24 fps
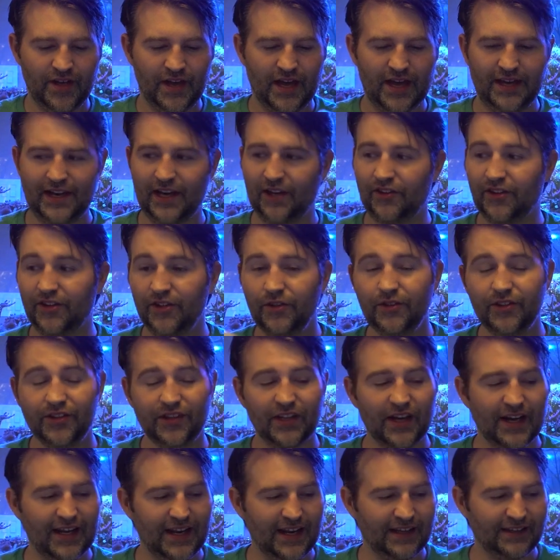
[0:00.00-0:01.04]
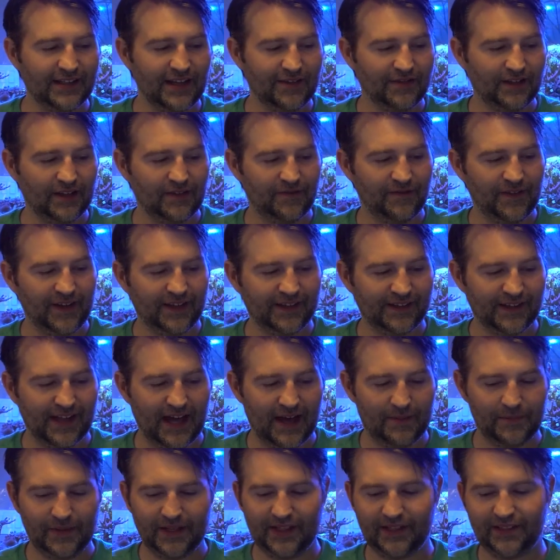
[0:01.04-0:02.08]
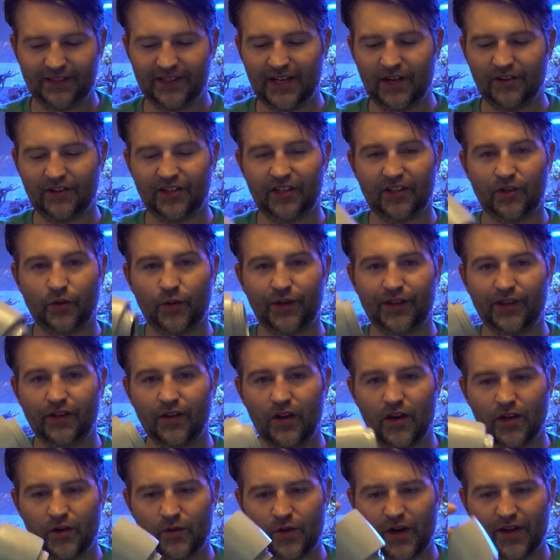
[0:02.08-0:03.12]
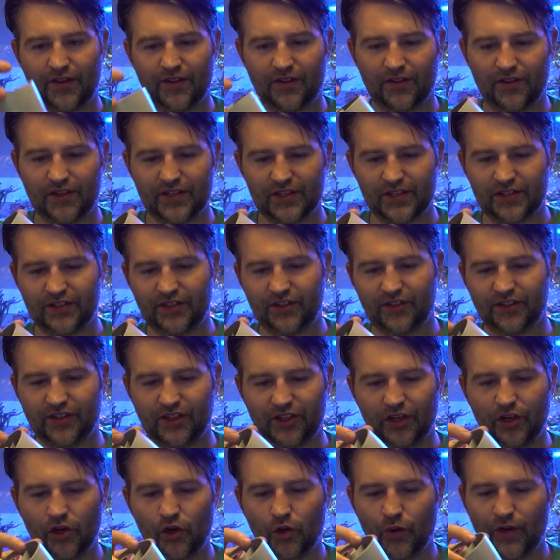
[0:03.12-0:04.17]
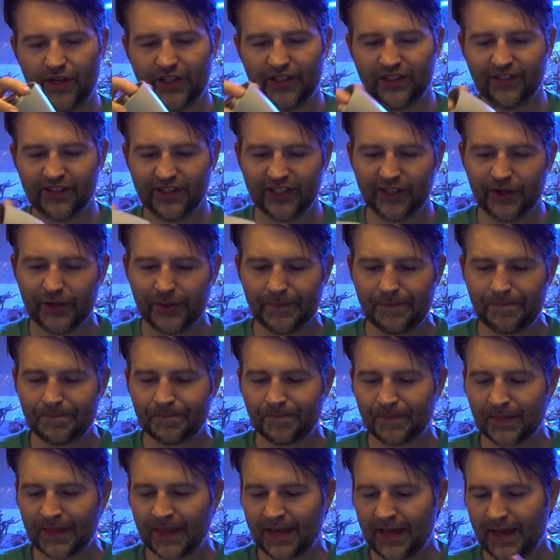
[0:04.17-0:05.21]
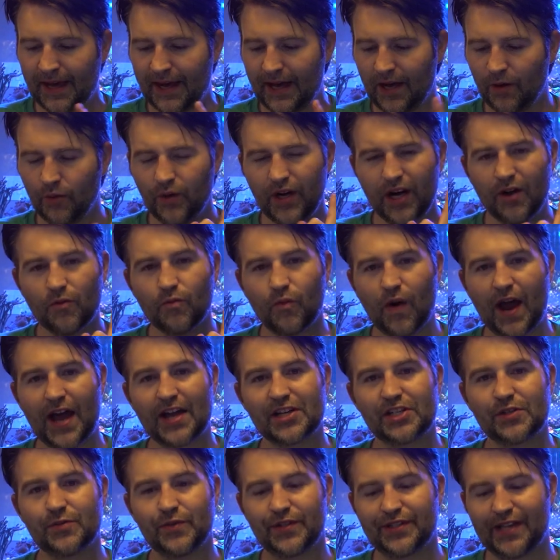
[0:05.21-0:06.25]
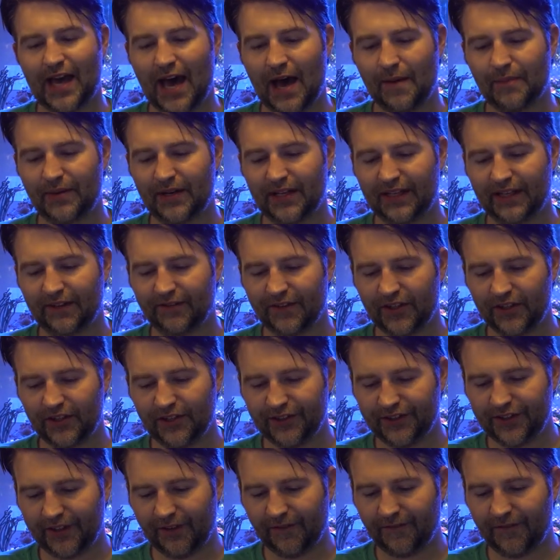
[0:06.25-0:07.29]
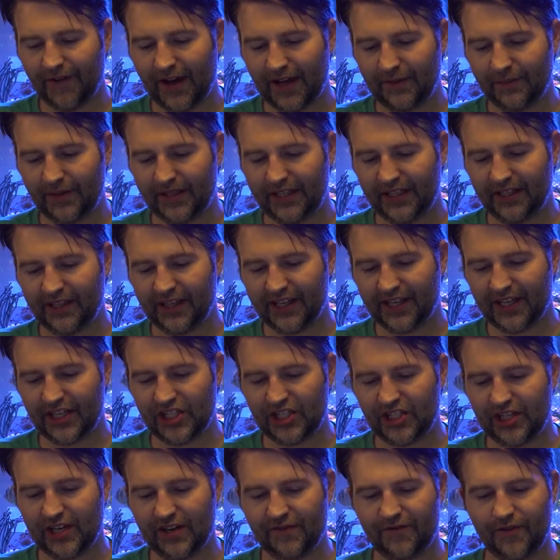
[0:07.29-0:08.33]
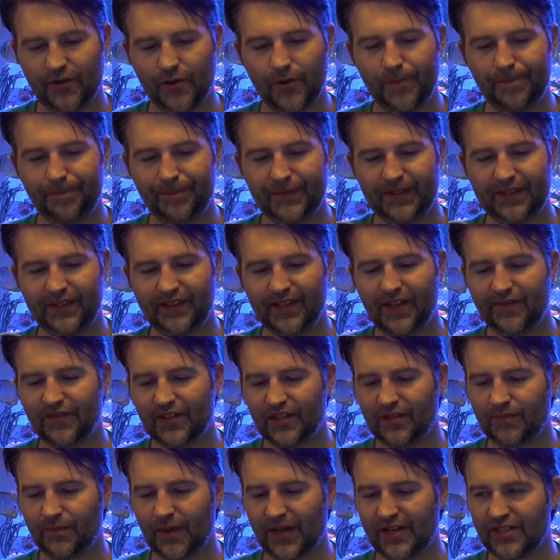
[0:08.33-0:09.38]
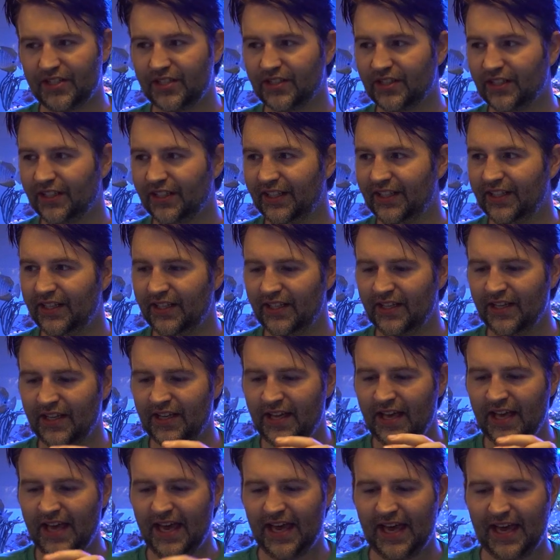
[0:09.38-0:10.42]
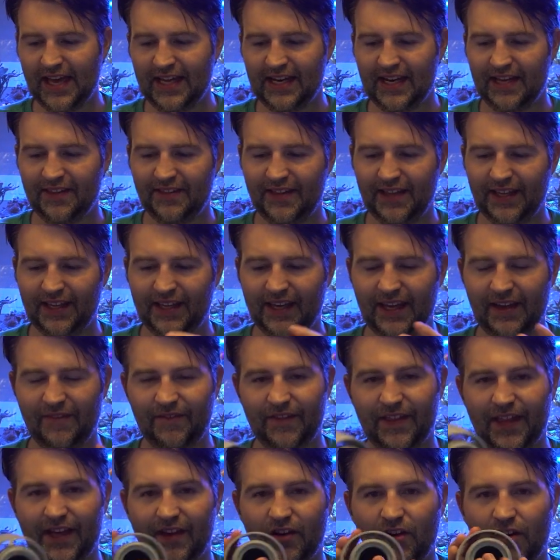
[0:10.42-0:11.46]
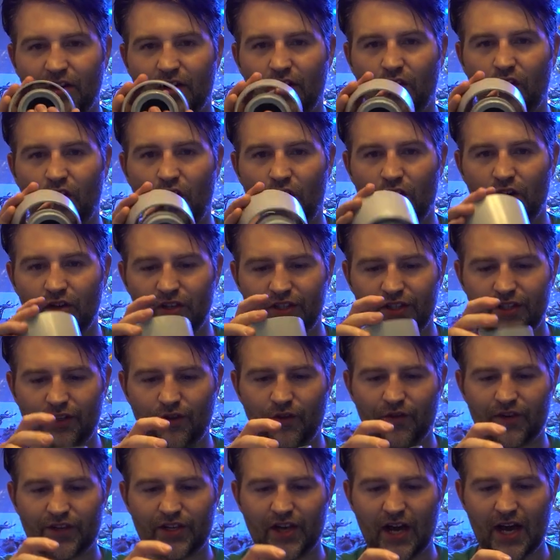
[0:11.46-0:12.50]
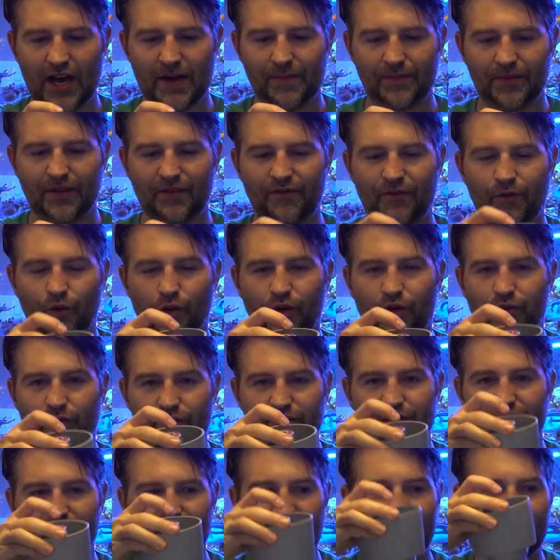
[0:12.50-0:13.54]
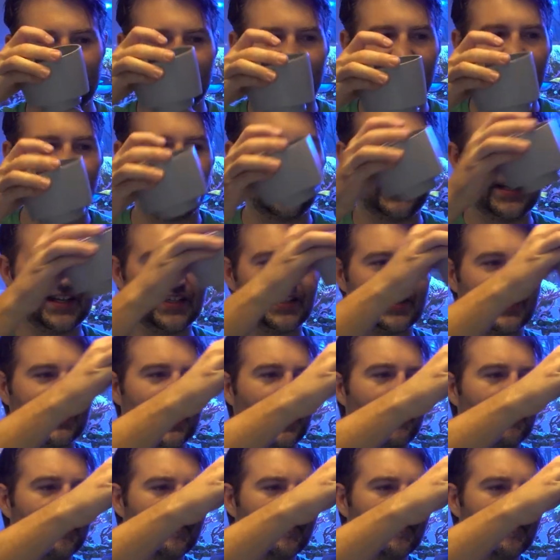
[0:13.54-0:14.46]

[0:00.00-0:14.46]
And now the new design has definitely fixed that because now it's a twist lock rather than just using an O-ring to secure it. What I rationed was happening, if they're using a fine media like a GFO, it does have a sponge in the lid, and I think if that got clogged, over time the force would just kind of slowly inch it up.